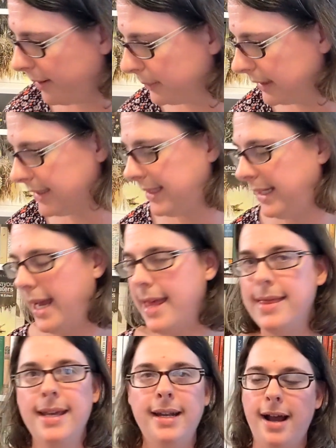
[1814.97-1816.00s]
Let's see,
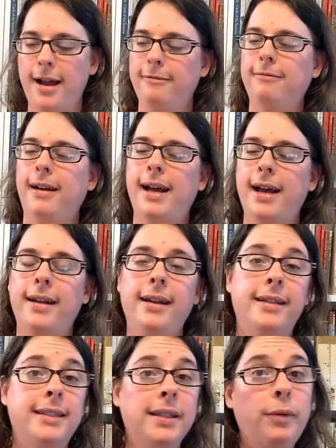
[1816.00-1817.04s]
and then I read
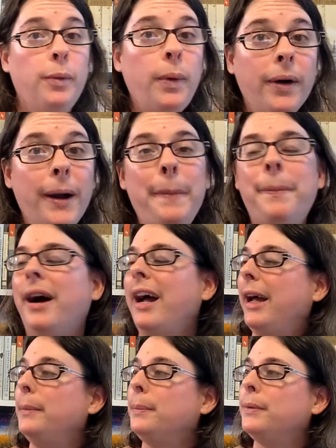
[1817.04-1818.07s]
Civil War
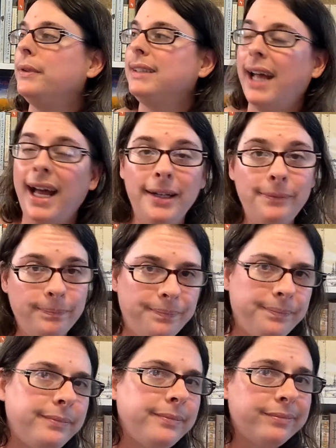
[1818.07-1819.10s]
by Bruce Catton.
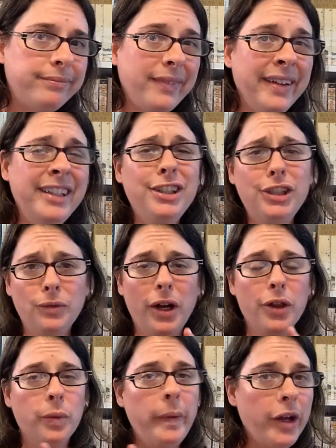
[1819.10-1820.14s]
This is
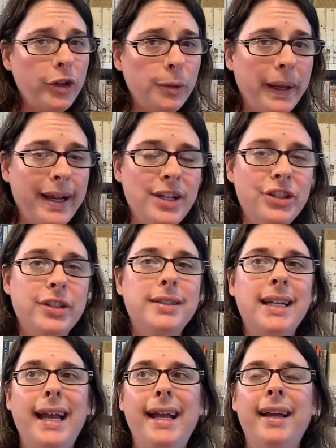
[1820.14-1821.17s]
around 300 pages,
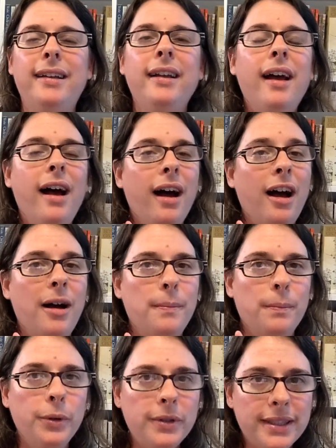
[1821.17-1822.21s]
and
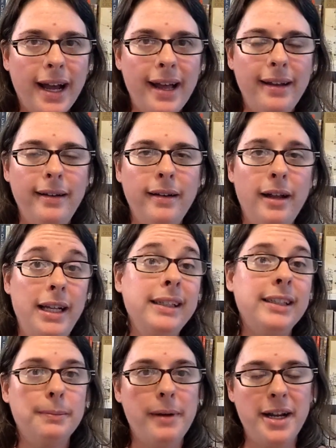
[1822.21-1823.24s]
Bruce Catton, at
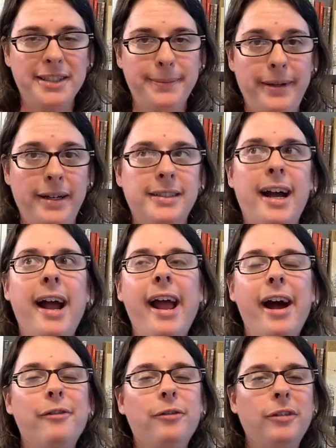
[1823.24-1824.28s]
least in my experience, I
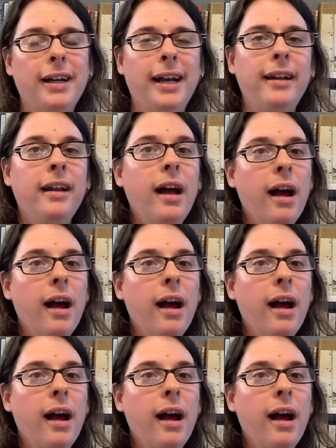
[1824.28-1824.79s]
have read